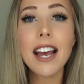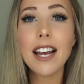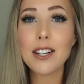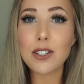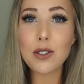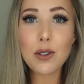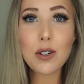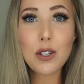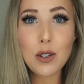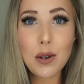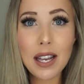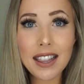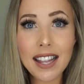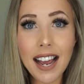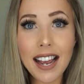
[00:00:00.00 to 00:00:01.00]
As soon as you
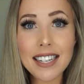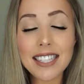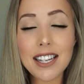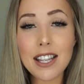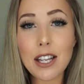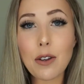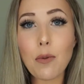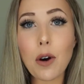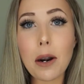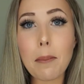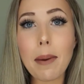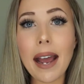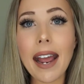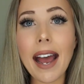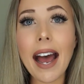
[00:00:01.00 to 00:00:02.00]
get the idea that you want to
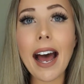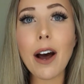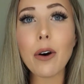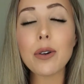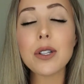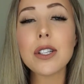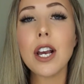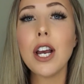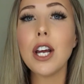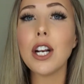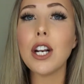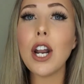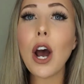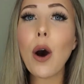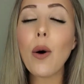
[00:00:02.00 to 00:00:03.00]
buy a house,
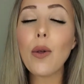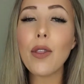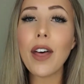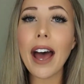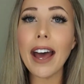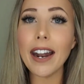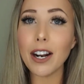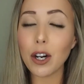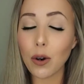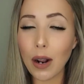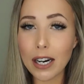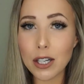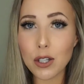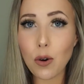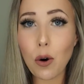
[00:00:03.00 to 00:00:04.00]
know that
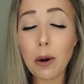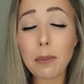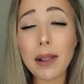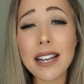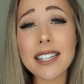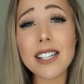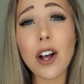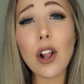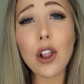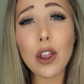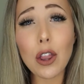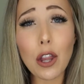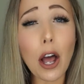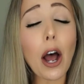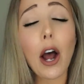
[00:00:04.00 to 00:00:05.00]
credit score plays
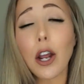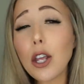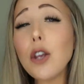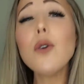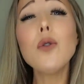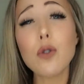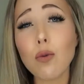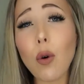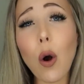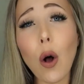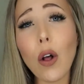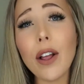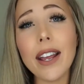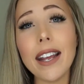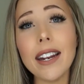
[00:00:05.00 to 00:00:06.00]
a huge
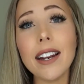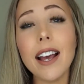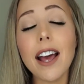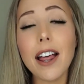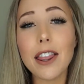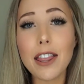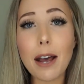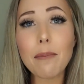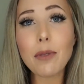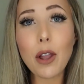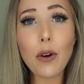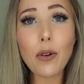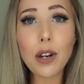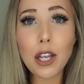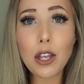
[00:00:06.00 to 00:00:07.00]
role in them
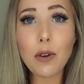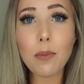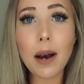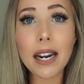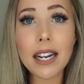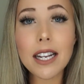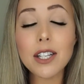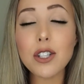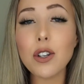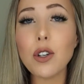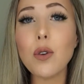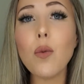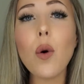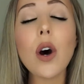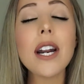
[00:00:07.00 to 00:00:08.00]
loaning you money, so you
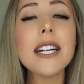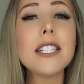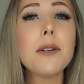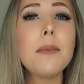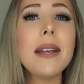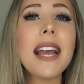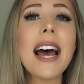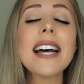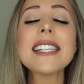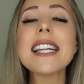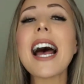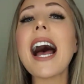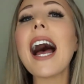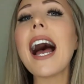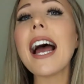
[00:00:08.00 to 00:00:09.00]
want it to be as
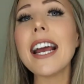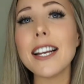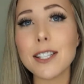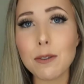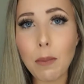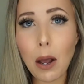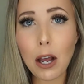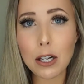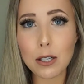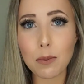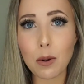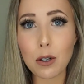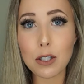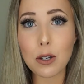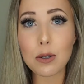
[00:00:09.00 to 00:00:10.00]
high as
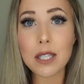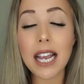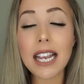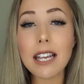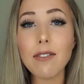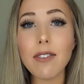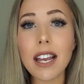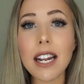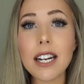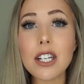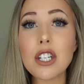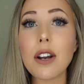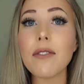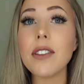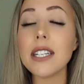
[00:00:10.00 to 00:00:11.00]
possible. So take advantage
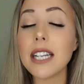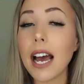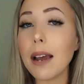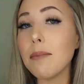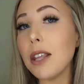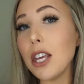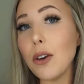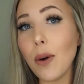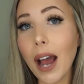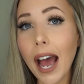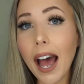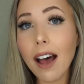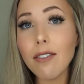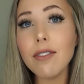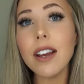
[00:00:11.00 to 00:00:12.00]
of the time that you
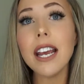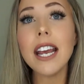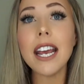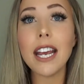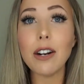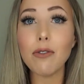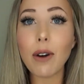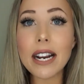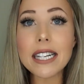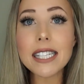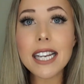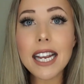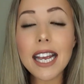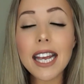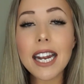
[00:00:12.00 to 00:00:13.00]
have in
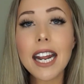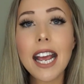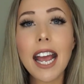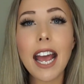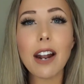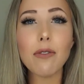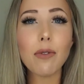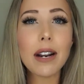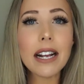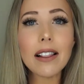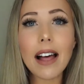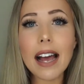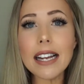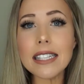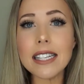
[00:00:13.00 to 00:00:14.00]
raising it and
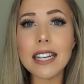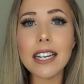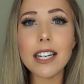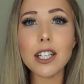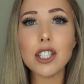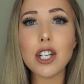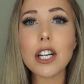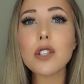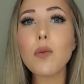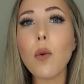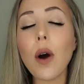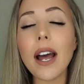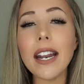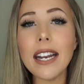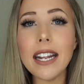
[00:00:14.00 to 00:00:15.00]
realizing just
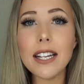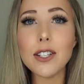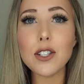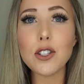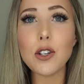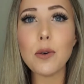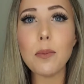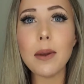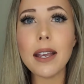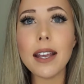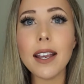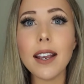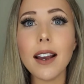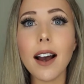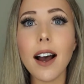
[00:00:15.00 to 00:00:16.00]
what needs to
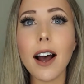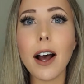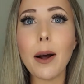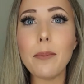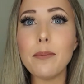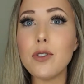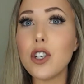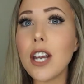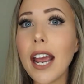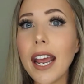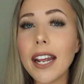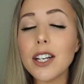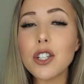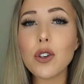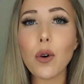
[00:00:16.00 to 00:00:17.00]
be
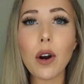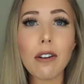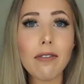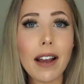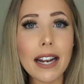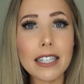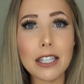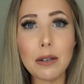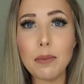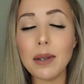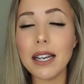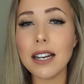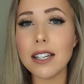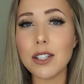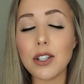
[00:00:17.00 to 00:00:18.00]
changed or affected,
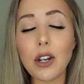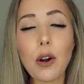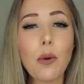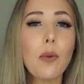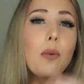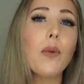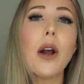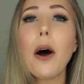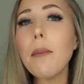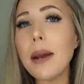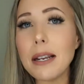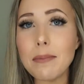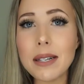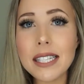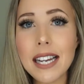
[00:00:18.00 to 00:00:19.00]
because we all
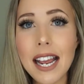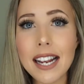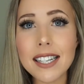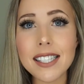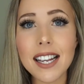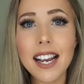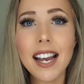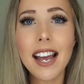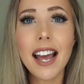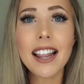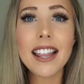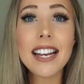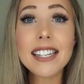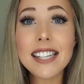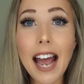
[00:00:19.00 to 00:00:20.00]
make mistakes,
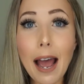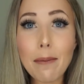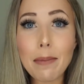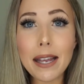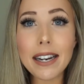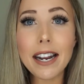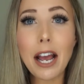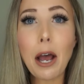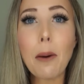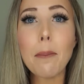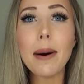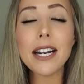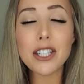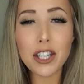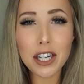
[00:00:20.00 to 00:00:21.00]
things happen,
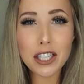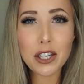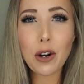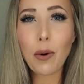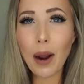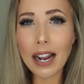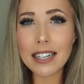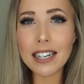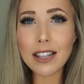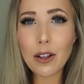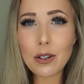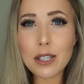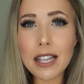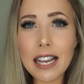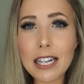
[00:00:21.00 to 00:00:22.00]
but just correcting
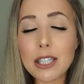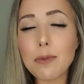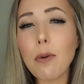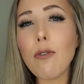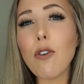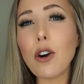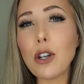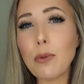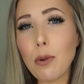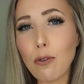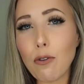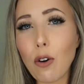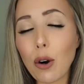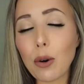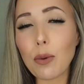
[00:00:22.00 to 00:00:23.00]
those things before you move
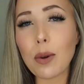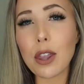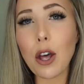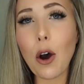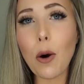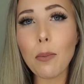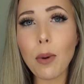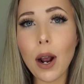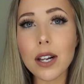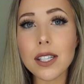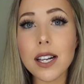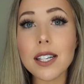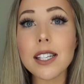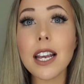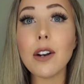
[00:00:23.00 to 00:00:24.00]
forward with the home
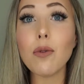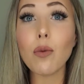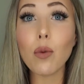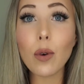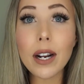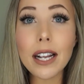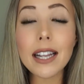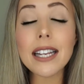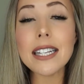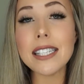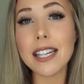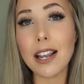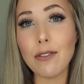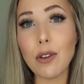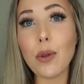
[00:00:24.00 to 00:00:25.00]
process can really
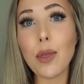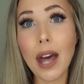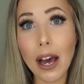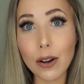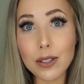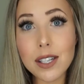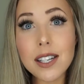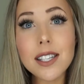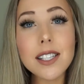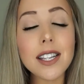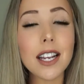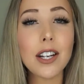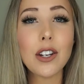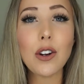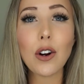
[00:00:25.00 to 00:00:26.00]
save you thousands
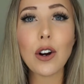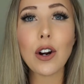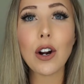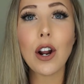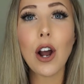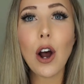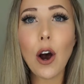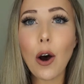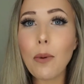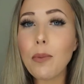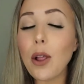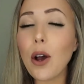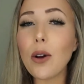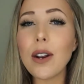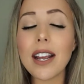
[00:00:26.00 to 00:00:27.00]
in your home
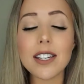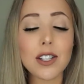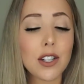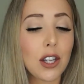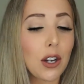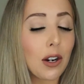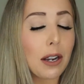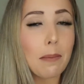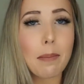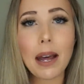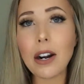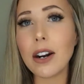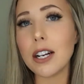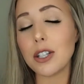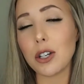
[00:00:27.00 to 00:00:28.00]
loan and securing
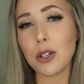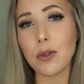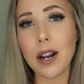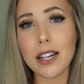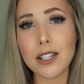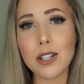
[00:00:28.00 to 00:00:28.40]
better interest rates.